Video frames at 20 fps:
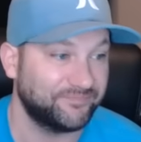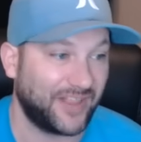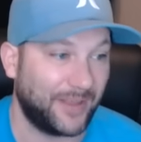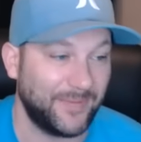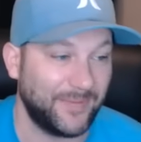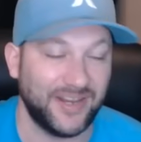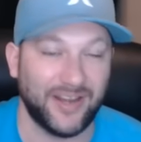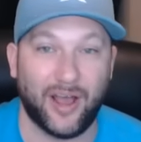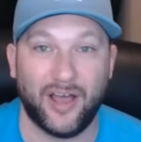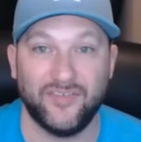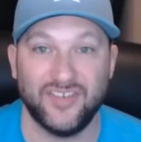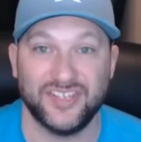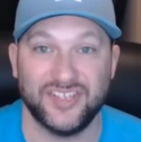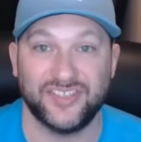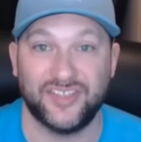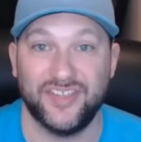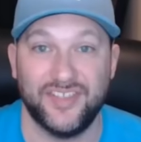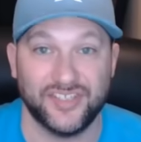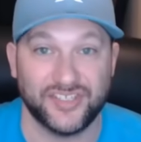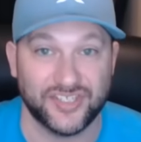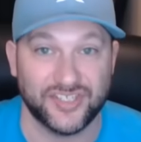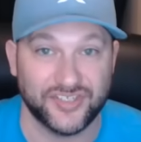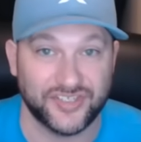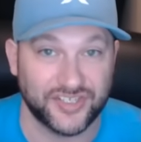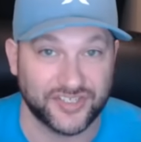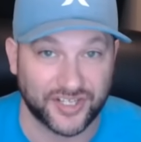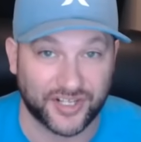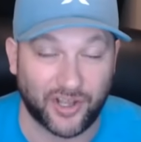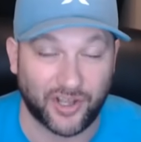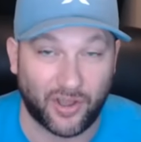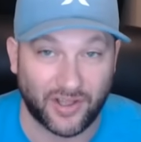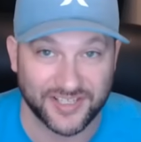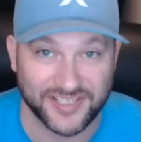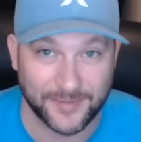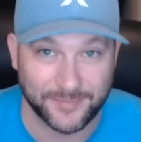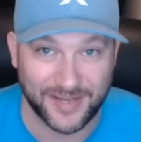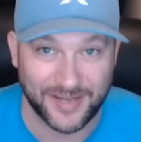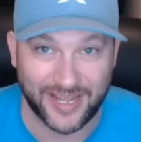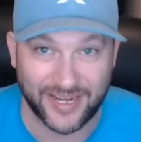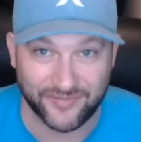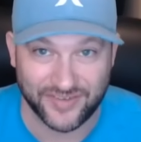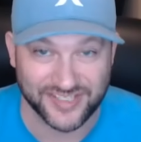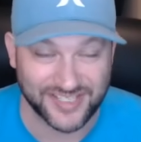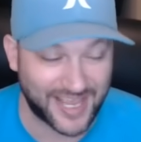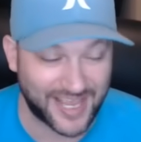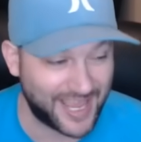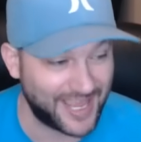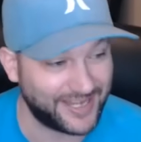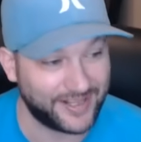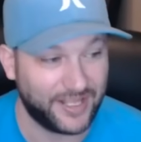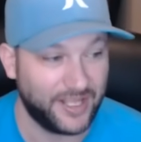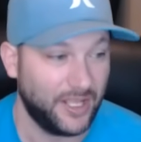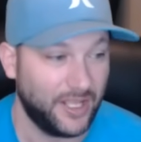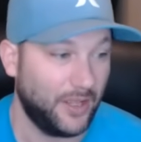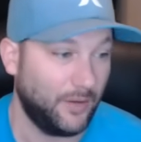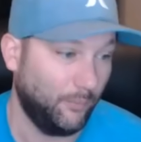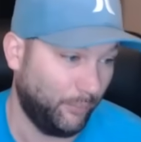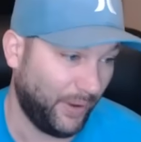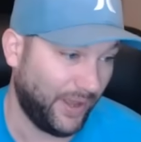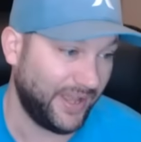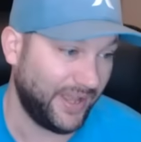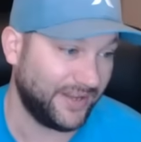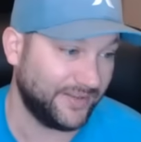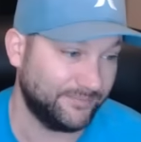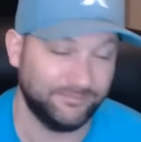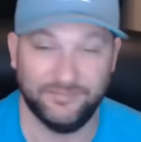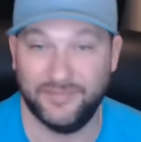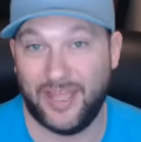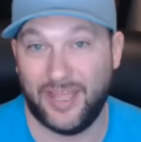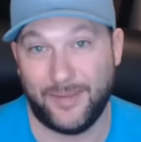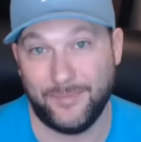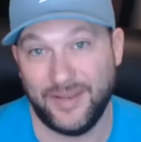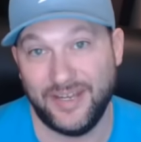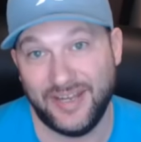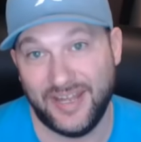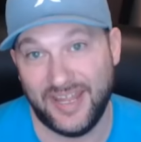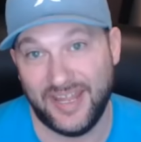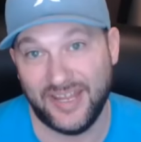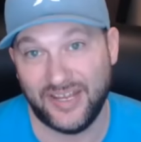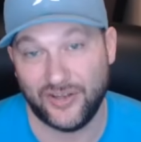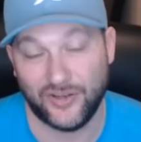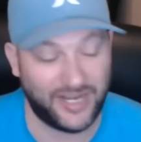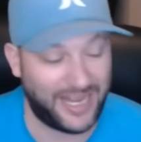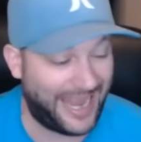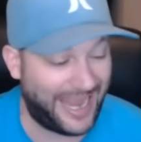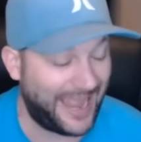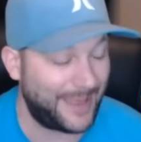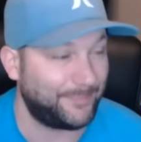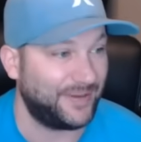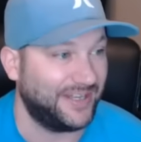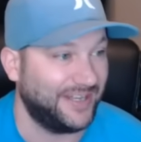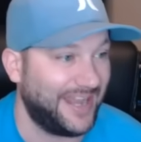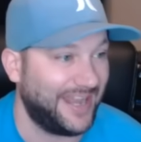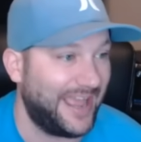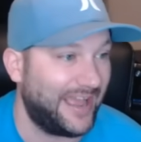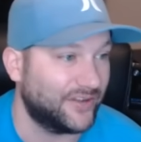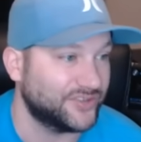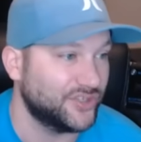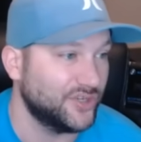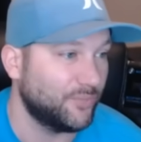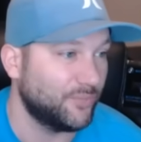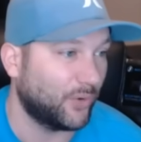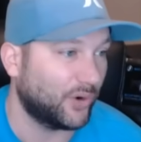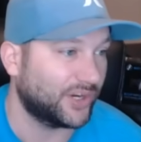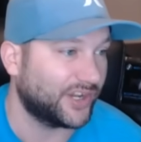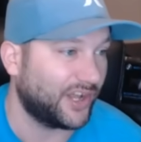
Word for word: I mean, obviously, this is just a concept out of his head, but I mean, it could happen. Now, two more